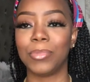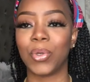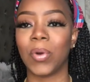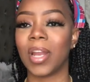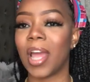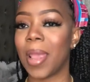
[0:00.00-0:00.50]

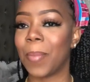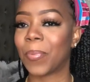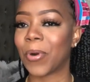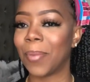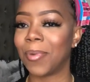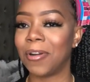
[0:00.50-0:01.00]
doing a
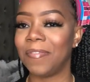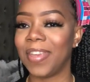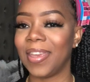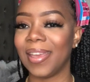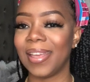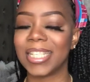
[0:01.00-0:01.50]
promo
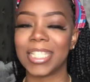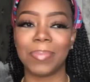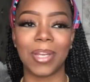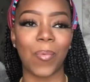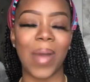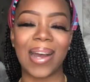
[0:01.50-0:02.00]
vid. It's
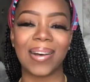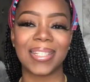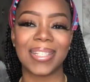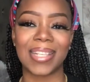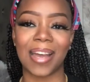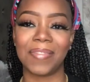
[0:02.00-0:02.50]
been a while
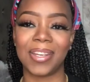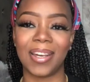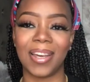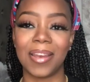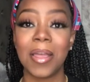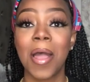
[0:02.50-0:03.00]
since I've
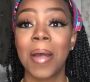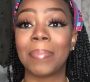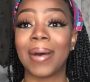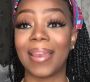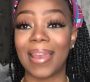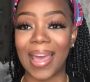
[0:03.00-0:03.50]
done
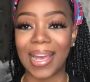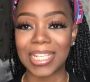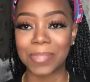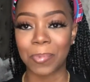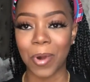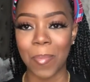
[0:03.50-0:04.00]
my
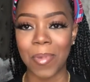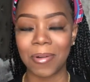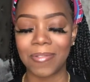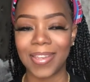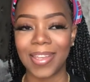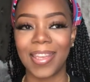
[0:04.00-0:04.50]
last
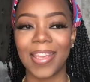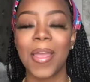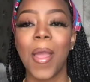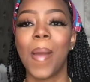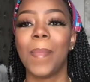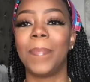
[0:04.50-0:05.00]
promo vid,
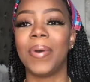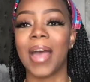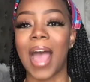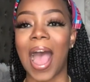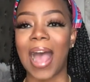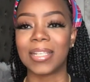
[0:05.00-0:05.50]
but
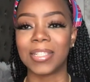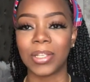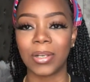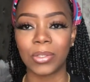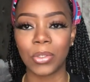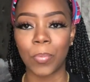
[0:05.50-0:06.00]
I
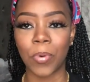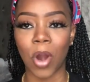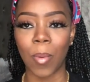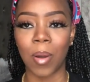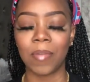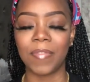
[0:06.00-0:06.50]
still do
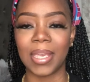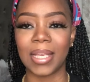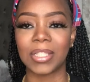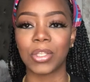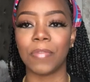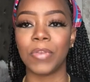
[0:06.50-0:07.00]
promo
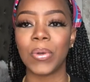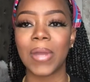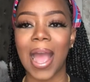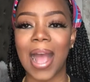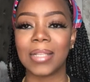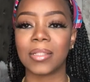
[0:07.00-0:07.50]
vids. So if you
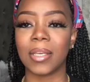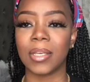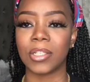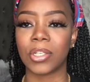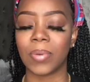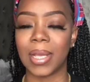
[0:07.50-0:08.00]
guys are
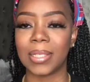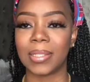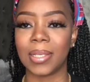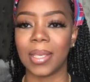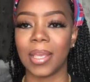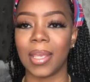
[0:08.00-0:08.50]

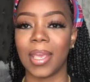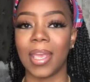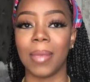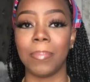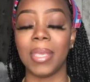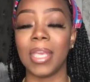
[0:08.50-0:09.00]
interested
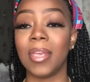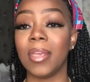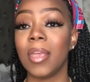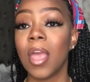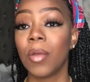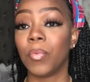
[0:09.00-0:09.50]
in
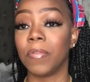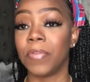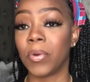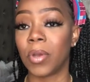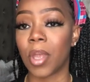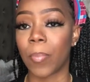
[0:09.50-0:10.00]
me
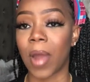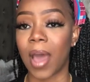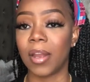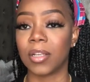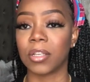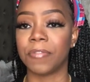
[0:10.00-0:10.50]
reviewing your
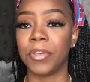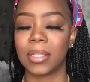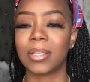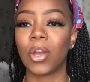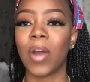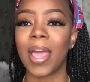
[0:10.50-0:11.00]
products or you
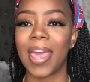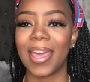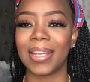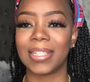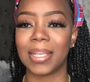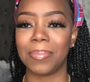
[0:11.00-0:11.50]
go
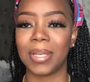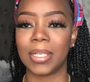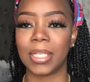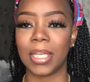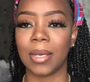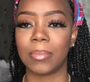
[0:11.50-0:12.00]
ahead and send me a
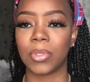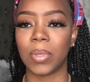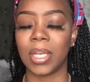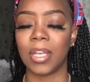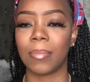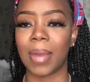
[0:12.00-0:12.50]
DM to
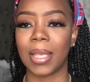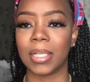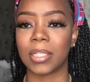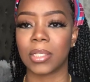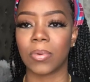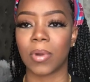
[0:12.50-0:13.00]
any of my
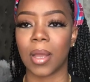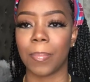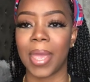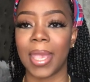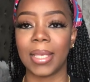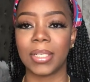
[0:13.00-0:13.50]
Instagram
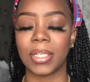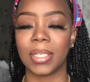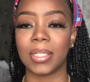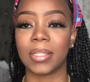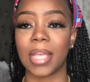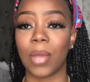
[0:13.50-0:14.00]

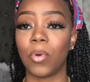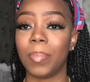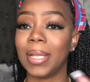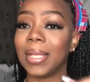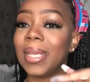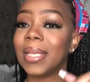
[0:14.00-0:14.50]
pages. They will
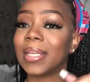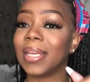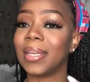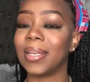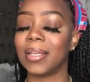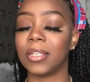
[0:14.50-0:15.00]
be linked
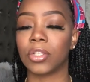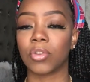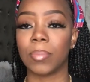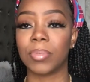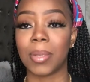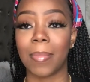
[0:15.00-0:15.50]
in the
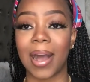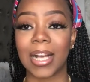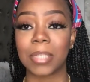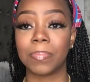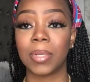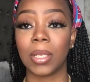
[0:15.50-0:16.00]
description
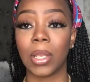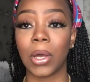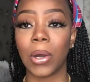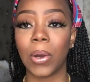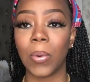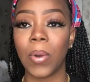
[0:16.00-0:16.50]
box
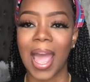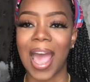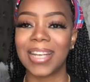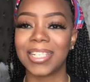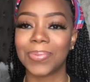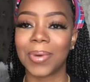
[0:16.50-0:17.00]
below.
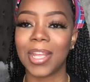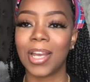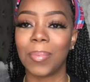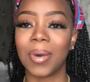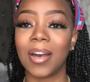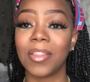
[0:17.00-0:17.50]
I just want to
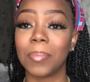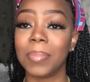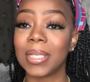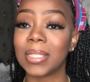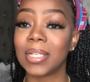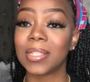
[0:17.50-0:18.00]
help other
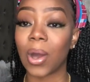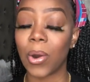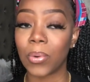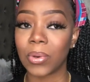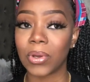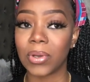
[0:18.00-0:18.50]
business
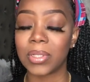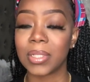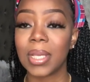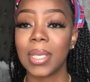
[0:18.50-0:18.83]
owners